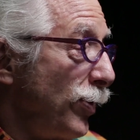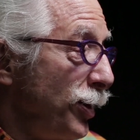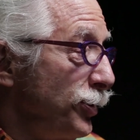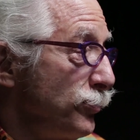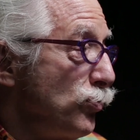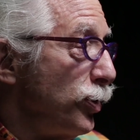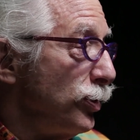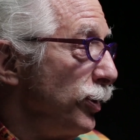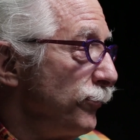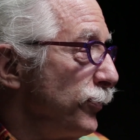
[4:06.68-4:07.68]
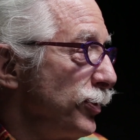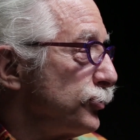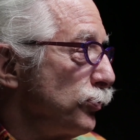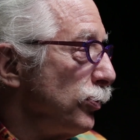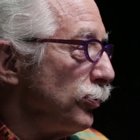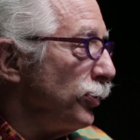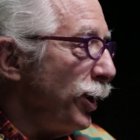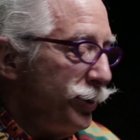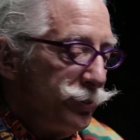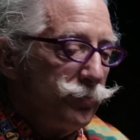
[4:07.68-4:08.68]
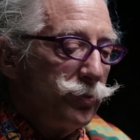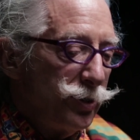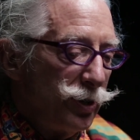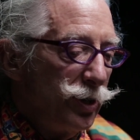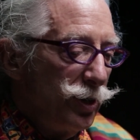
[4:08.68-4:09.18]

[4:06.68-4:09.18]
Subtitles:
I didn't want to live in this world. I didn't